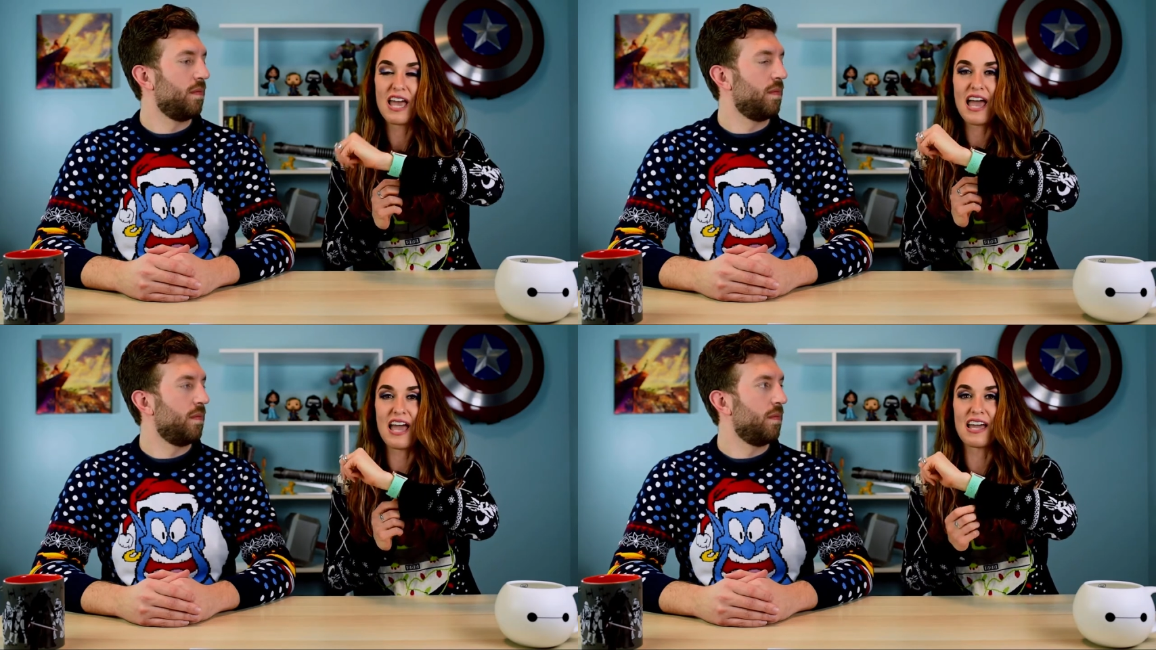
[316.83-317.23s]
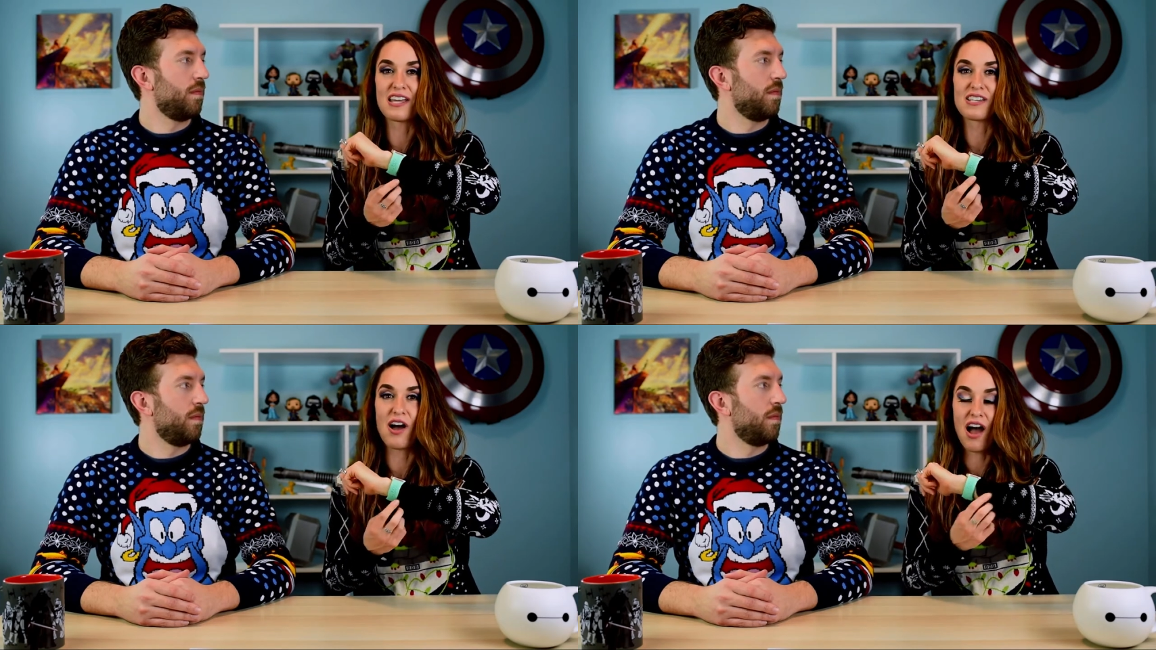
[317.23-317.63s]

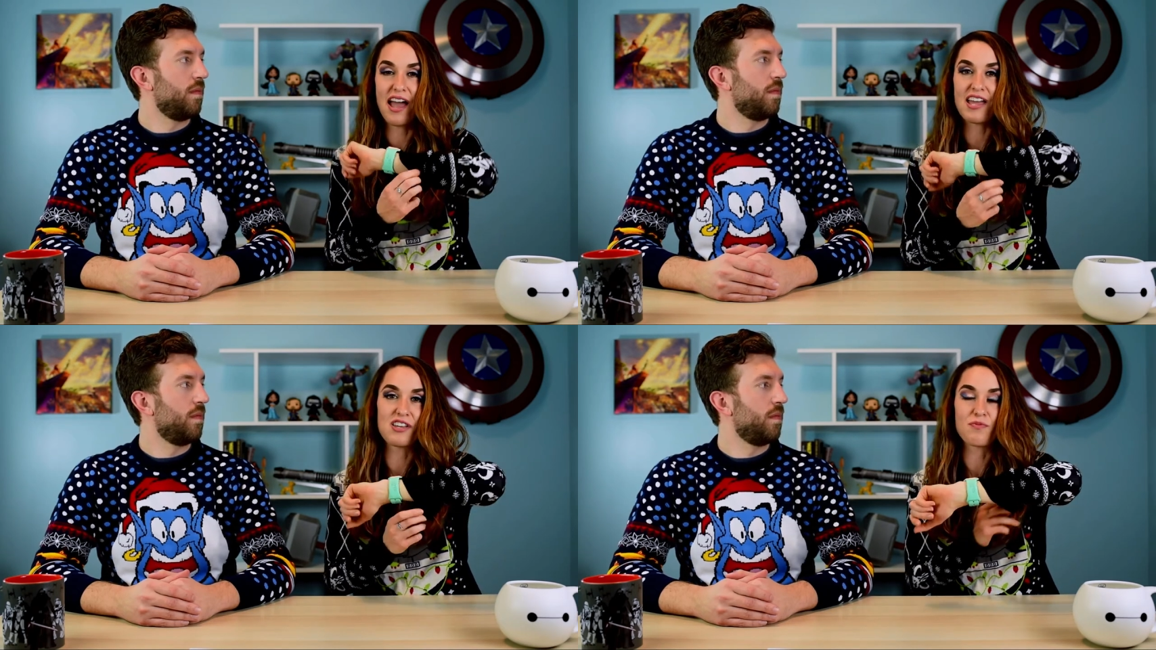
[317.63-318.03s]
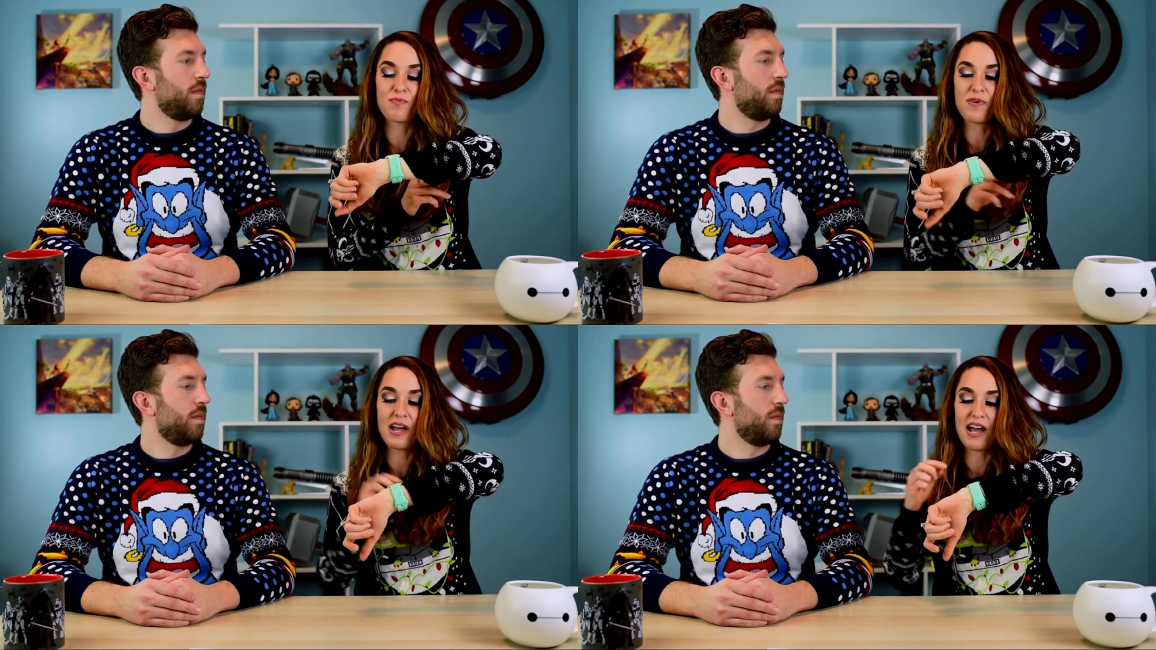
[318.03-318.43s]
Speaker 1: and I you
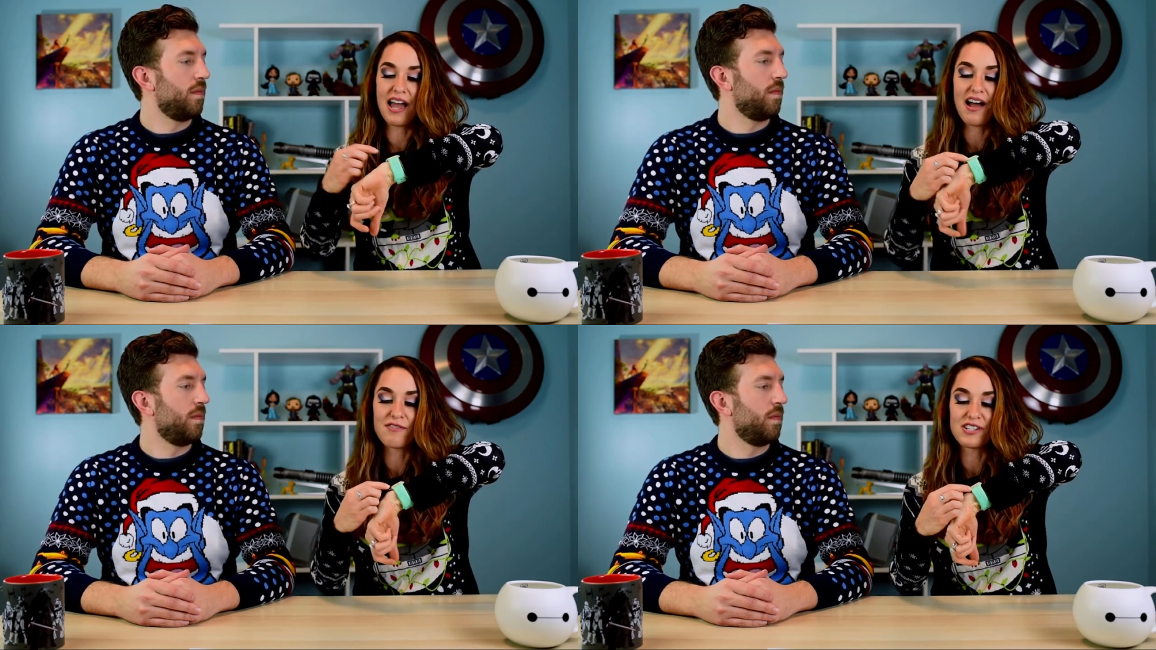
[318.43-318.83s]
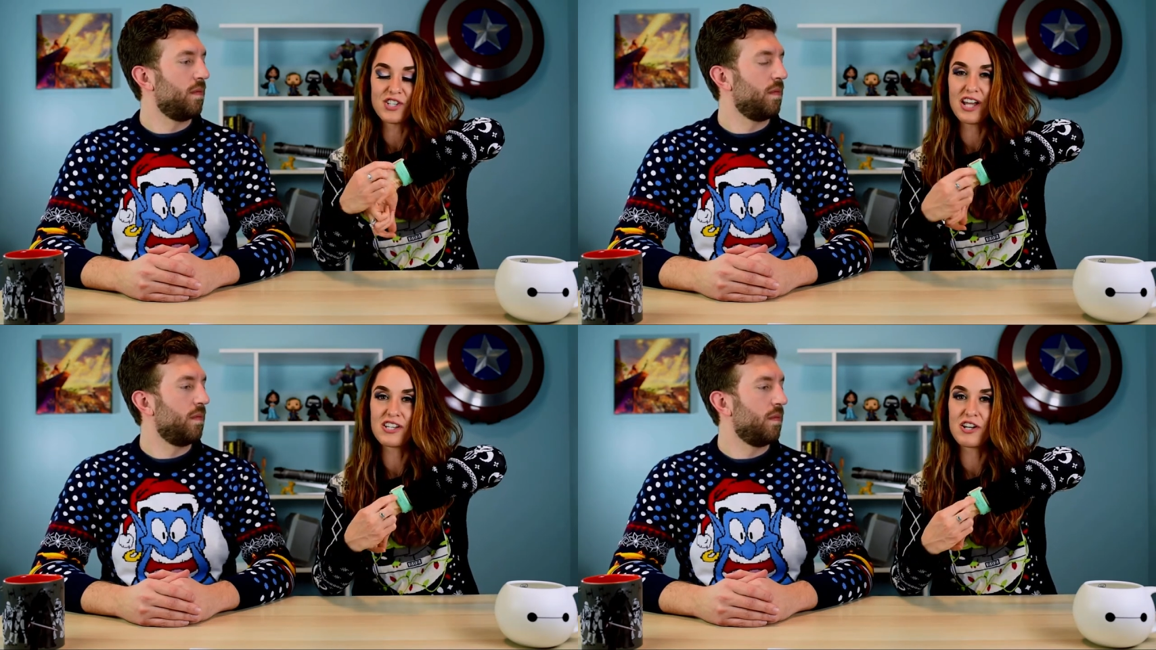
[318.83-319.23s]
I have
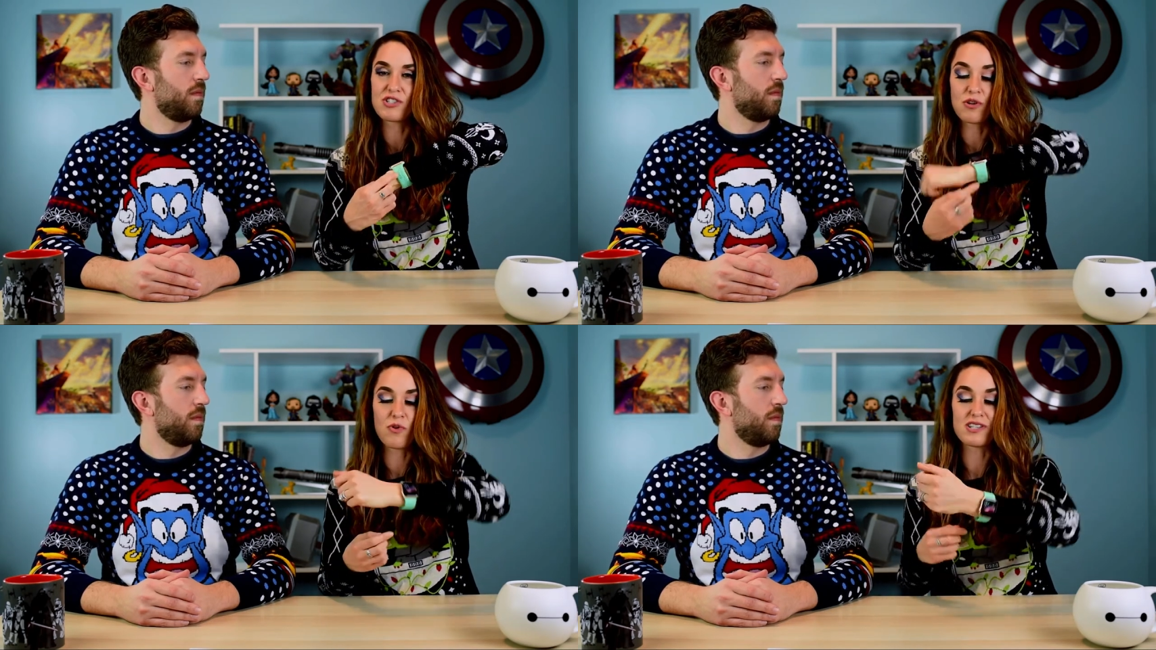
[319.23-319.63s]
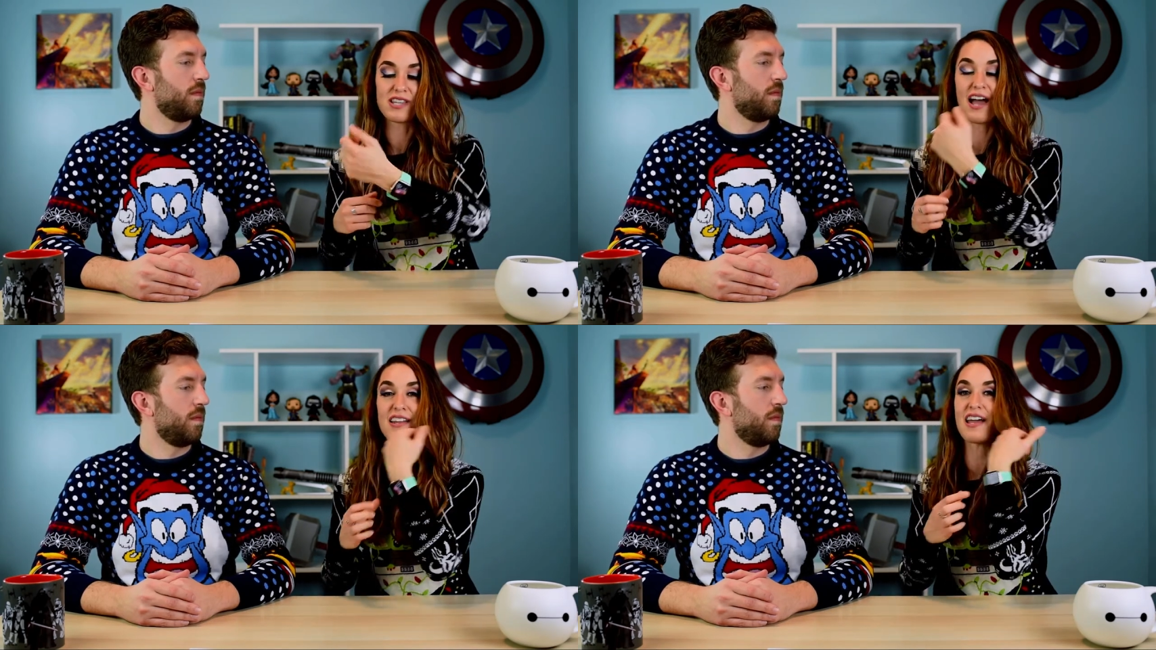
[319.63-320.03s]
Enchanted Ears on one
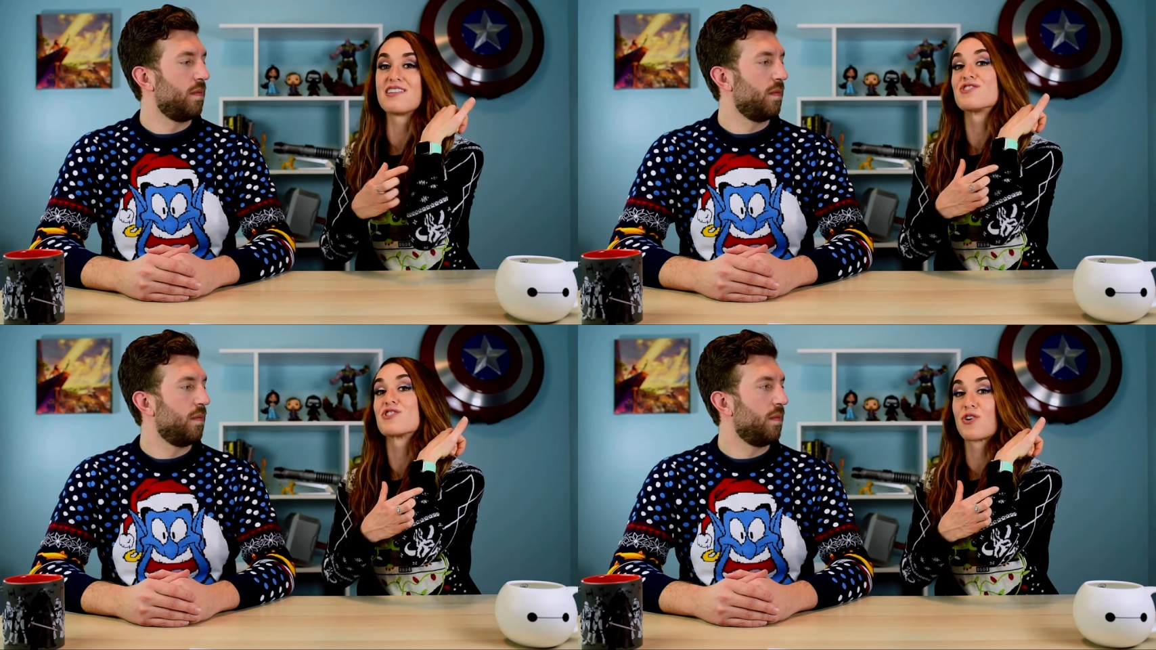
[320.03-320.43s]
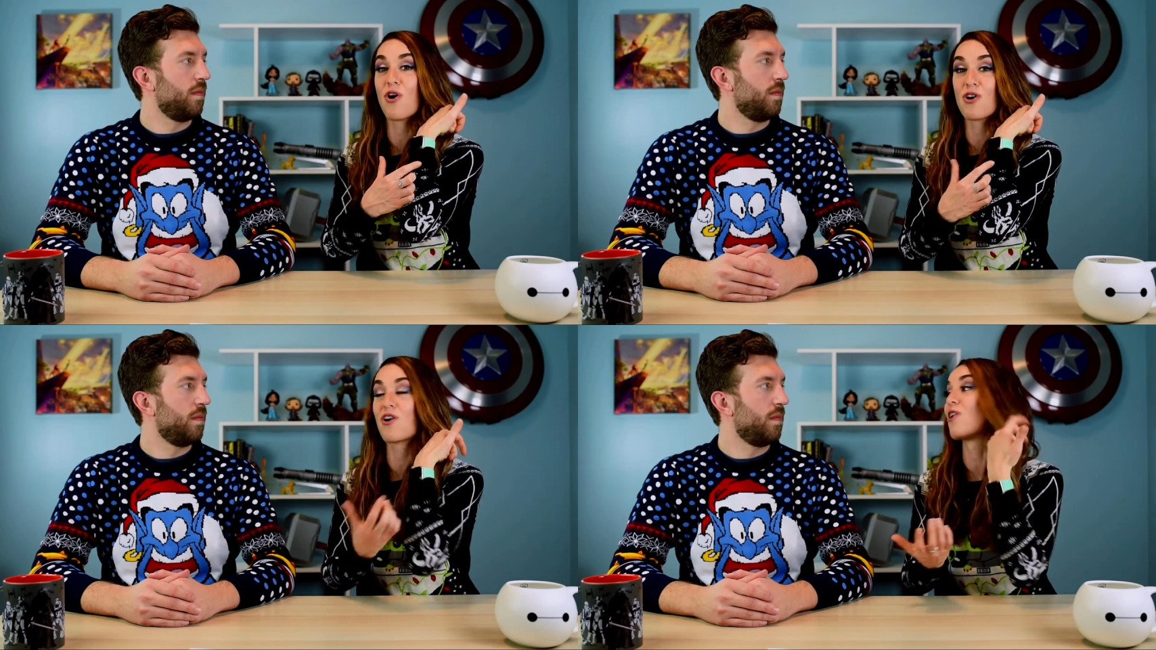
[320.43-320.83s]
side and
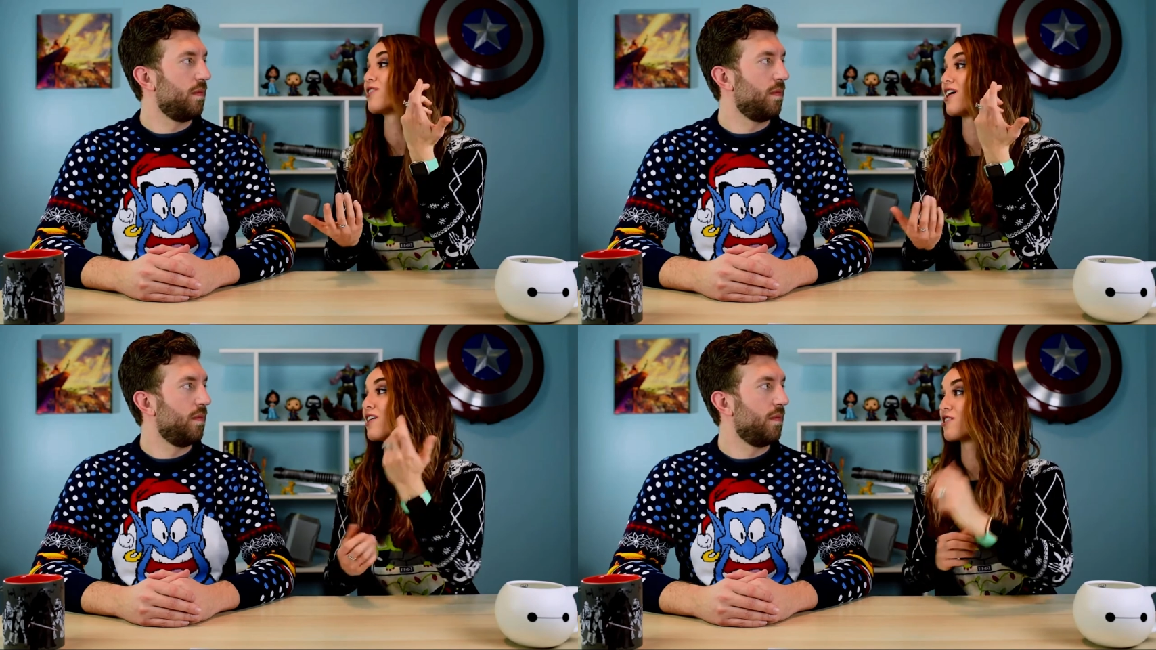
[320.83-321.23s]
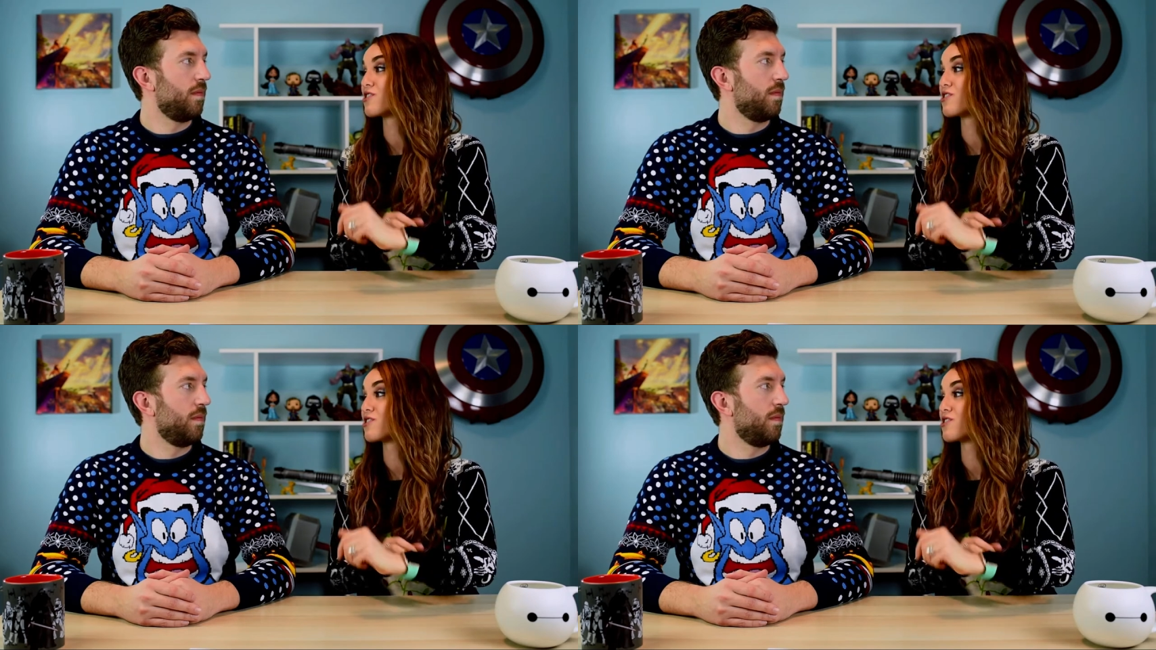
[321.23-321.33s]
Scar on the other.